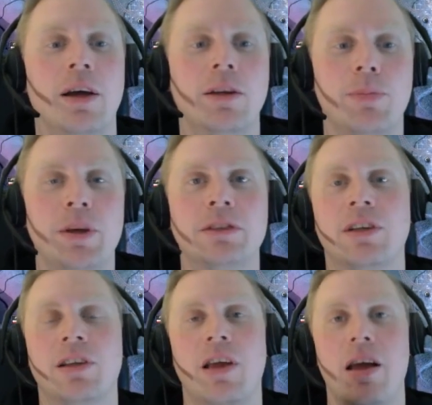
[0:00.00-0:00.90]
it means
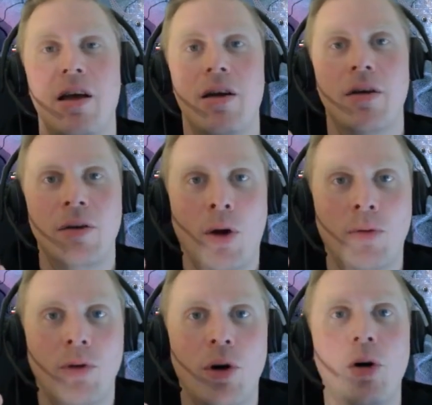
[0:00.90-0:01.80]
that
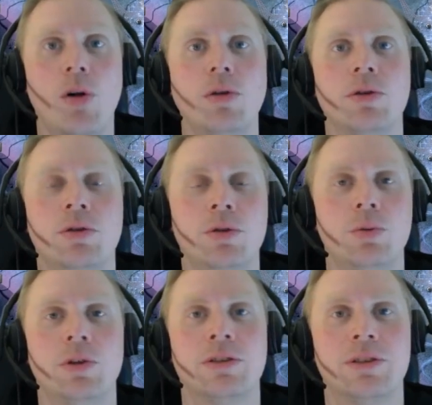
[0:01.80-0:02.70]
of all
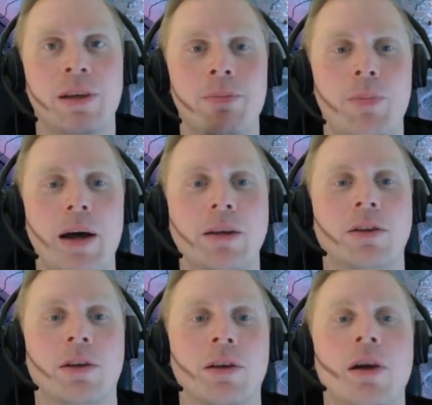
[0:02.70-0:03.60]
units in
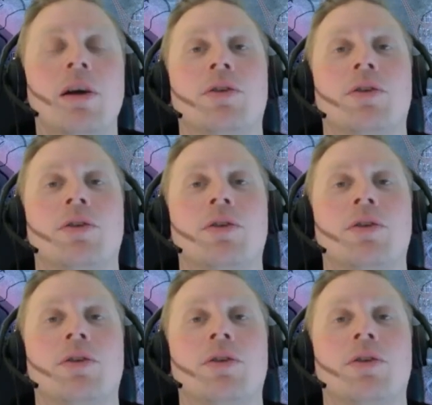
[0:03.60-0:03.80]
battle,